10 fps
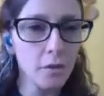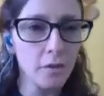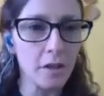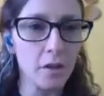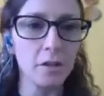to
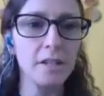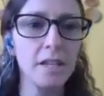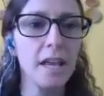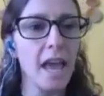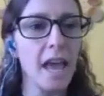a
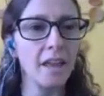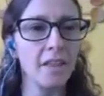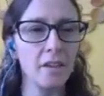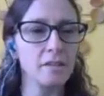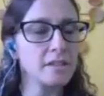field,
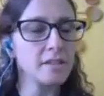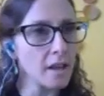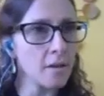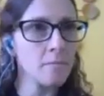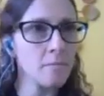and there's
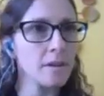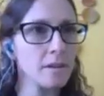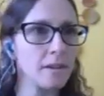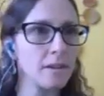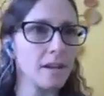
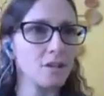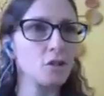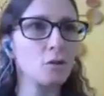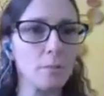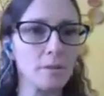some uh,
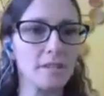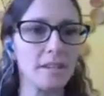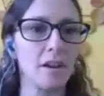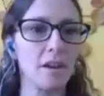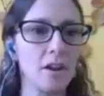
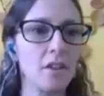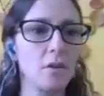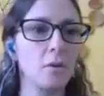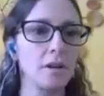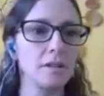discrepancy there. In
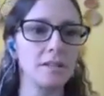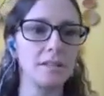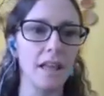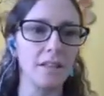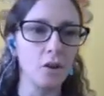other
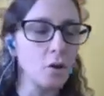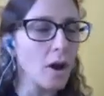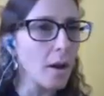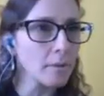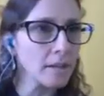words, that the
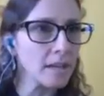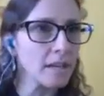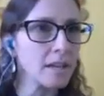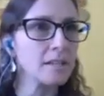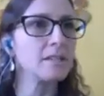crop
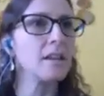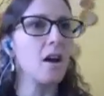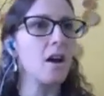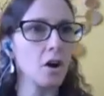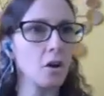needs